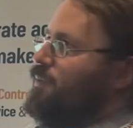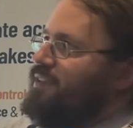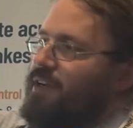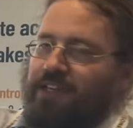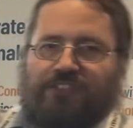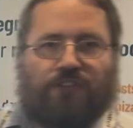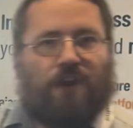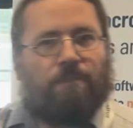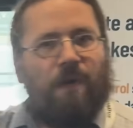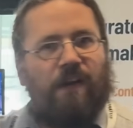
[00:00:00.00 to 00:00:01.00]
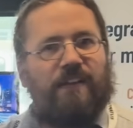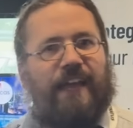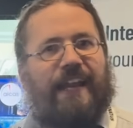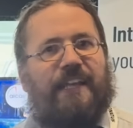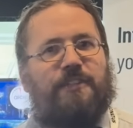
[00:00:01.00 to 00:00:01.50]
with our strong partner
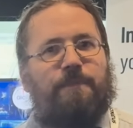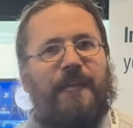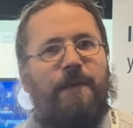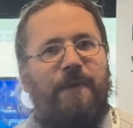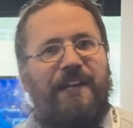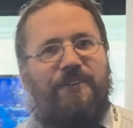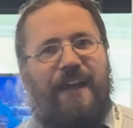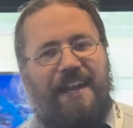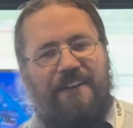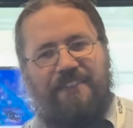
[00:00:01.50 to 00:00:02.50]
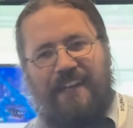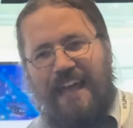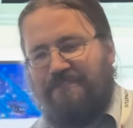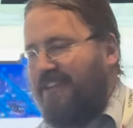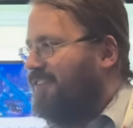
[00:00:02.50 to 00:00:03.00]
NXP being right on the
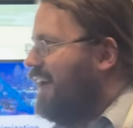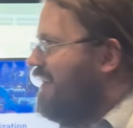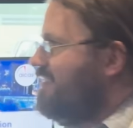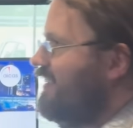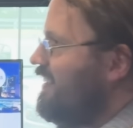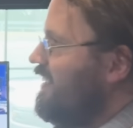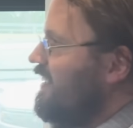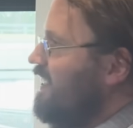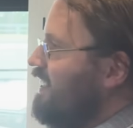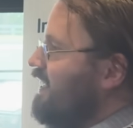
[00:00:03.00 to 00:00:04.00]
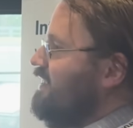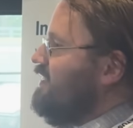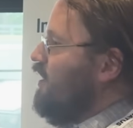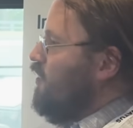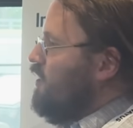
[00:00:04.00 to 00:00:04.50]
left of us.
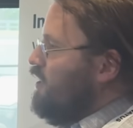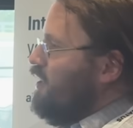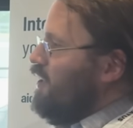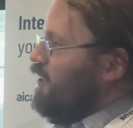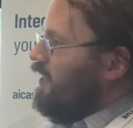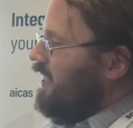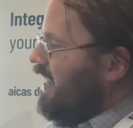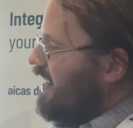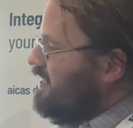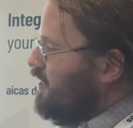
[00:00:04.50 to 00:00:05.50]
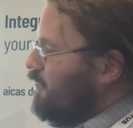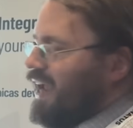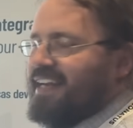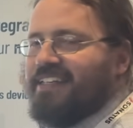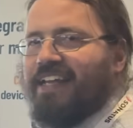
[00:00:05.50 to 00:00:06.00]
So
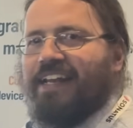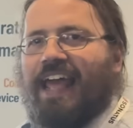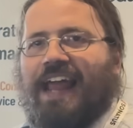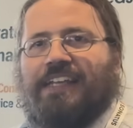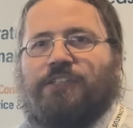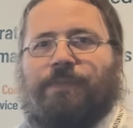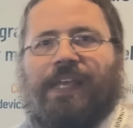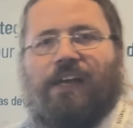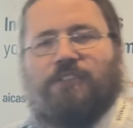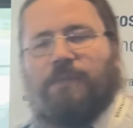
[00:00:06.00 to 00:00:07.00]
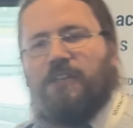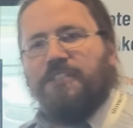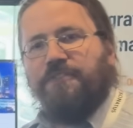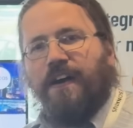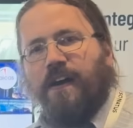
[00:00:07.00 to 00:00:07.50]
integrated in NXP
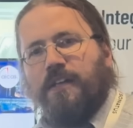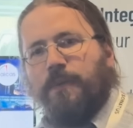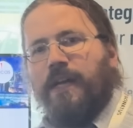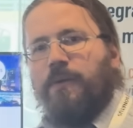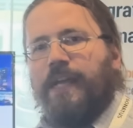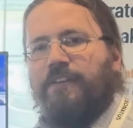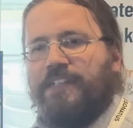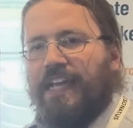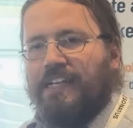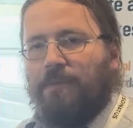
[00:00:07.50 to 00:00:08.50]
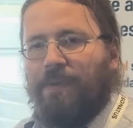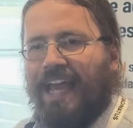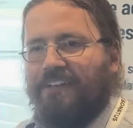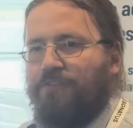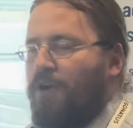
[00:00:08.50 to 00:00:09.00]
automotive hardware, we have a data
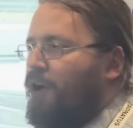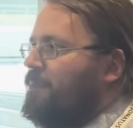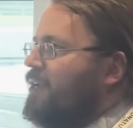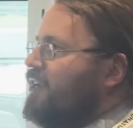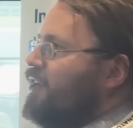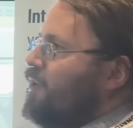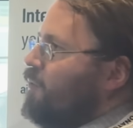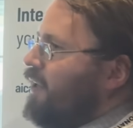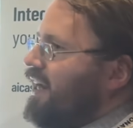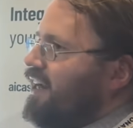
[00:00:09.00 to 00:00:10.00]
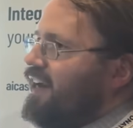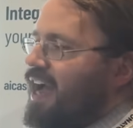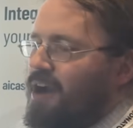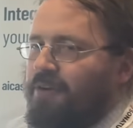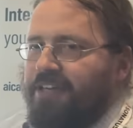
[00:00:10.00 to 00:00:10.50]
platform where
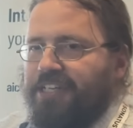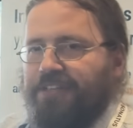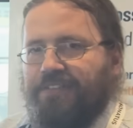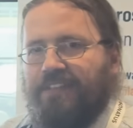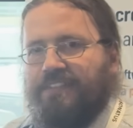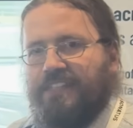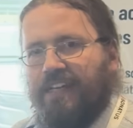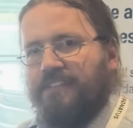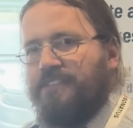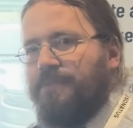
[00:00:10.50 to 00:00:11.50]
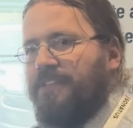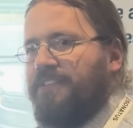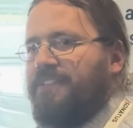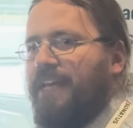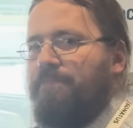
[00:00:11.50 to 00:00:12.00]
our users and
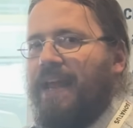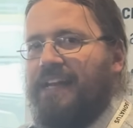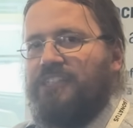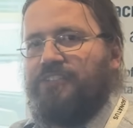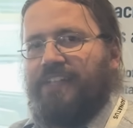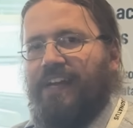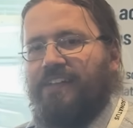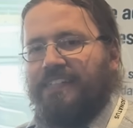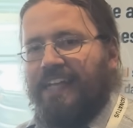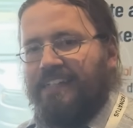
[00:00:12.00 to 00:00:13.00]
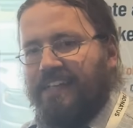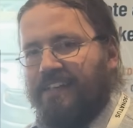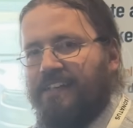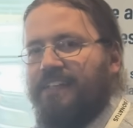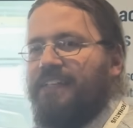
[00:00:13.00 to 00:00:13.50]
customers can manage their data,